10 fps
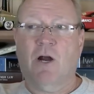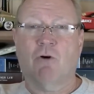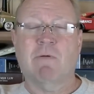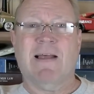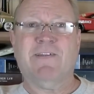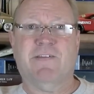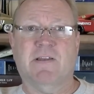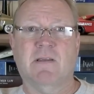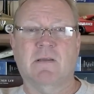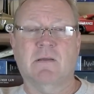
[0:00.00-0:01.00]

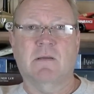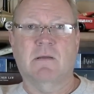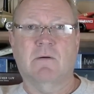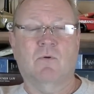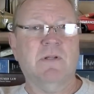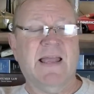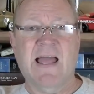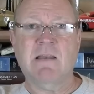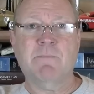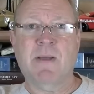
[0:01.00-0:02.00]
arrested when they
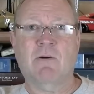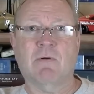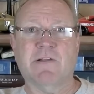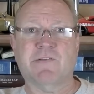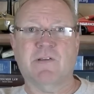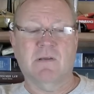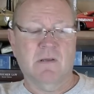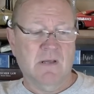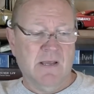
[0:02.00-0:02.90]
hadn't been arrested.